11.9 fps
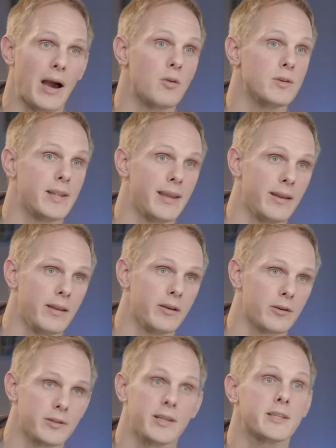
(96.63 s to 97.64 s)
outdated
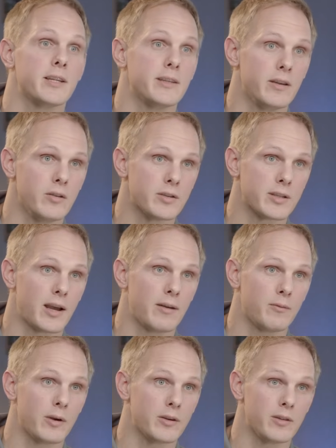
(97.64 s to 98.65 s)
or discontinued
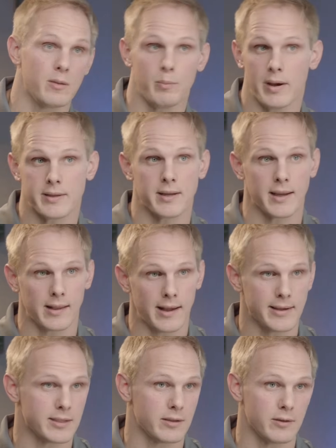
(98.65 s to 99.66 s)
software to the best in
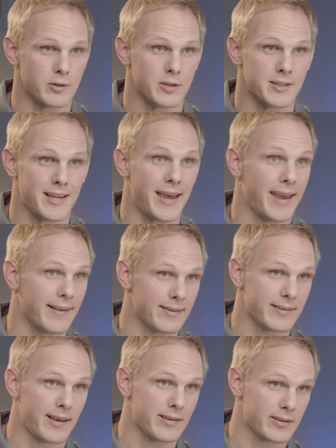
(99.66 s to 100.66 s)
class solutions that
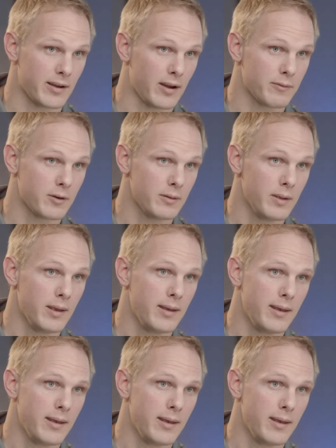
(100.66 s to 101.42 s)
ANSYS has to offer.